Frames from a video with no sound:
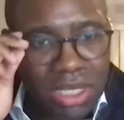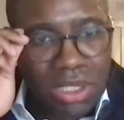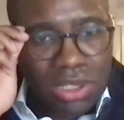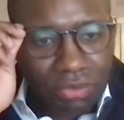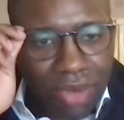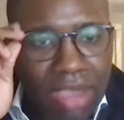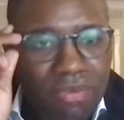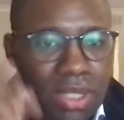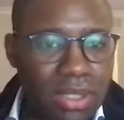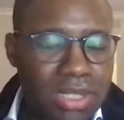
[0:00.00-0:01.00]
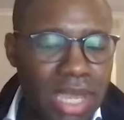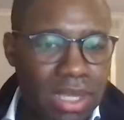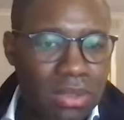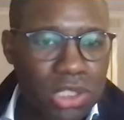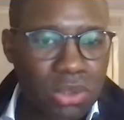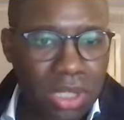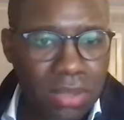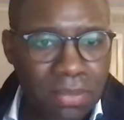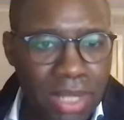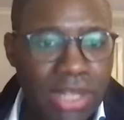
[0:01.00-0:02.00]
surviving in the tech industry
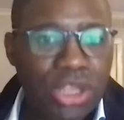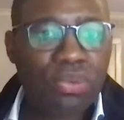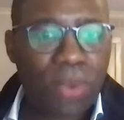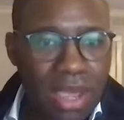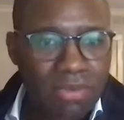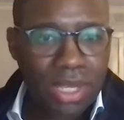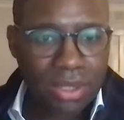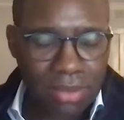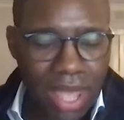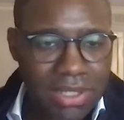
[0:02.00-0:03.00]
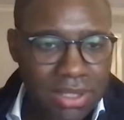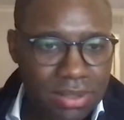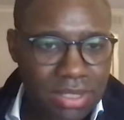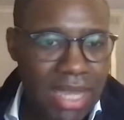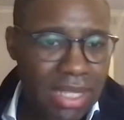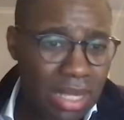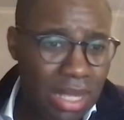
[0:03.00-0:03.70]
and thriving as a tech